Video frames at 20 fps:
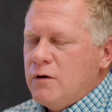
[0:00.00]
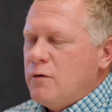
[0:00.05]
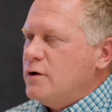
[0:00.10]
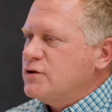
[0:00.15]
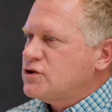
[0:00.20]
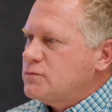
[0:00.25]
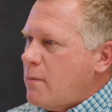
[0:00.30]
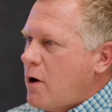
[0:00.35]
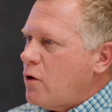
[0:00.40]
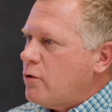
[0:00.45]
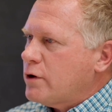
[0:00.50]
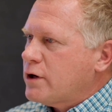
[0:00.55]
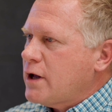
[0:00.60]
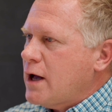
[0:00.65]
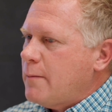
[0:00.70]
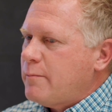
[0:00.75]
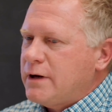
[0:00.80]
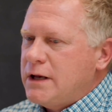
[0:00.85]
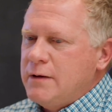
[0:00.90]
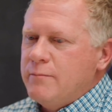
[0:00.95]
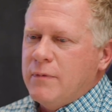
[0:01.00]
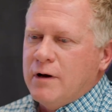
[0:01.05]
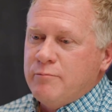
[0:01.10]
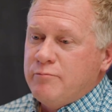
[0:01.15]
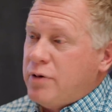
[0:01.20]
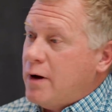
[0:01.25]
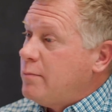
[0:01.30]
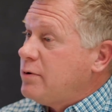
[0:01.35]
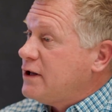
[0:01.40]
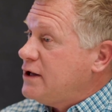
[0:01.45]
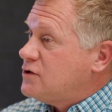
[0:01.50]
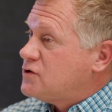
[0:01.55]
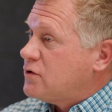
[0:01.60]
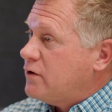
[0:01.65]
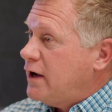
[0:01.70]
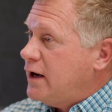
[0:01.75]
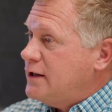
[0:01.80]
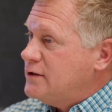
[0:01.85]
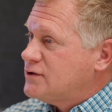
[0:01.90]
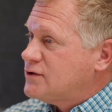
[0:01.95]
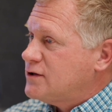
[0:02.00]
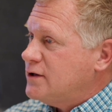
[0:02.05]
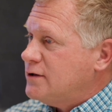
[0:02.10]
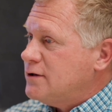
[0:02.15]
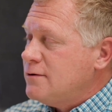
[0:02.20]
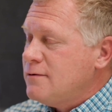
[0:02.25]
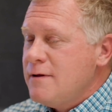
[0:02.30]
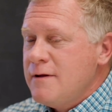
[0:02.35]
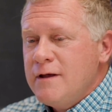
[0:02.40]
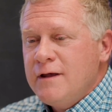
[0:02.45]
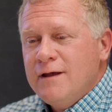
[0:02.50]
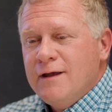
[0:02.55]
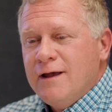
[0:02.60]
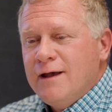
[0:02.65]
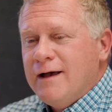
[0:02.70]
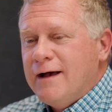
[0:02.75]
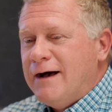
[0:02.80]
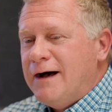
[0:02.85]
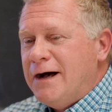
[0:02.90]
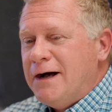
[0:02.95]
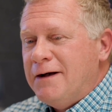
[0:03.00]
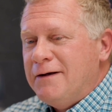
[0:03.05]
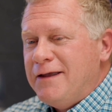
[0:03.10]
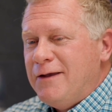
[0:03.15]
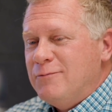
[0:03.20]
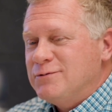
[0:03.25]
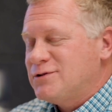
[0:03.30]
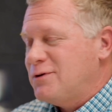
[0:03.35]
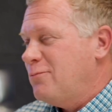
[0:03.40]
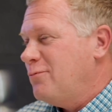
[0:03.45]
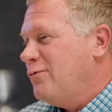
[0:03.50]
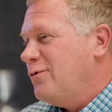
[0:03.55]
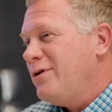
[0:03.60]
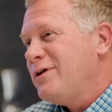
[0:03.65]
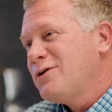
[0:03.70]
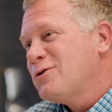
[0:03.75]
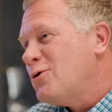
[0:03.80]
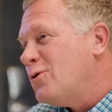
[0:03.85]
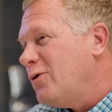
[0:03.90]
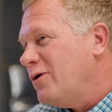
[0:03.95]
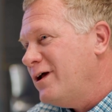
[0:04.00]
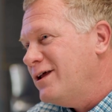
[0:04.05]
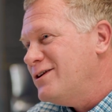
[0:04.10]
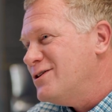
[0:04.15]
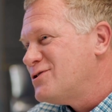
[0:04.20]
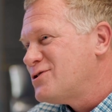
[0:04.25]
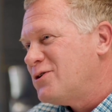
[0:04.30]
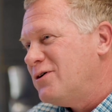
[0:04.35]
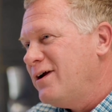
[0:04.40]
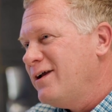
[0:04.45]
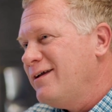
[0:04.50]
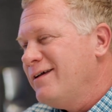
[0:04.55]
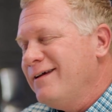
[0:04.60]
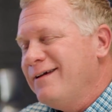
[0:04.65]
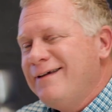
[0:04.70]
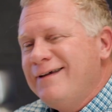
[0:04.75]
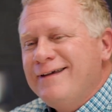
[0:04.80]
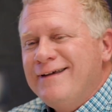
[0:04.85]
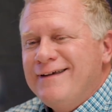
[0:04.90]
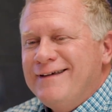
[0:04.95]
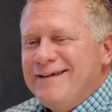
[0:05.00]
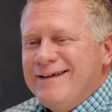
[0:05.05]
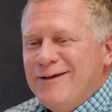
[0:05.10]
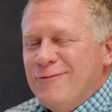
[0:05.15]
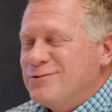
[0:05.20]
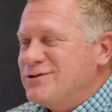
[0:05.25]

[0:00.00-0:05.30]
smaller company, but publicly traded still. It was a really cool industry. It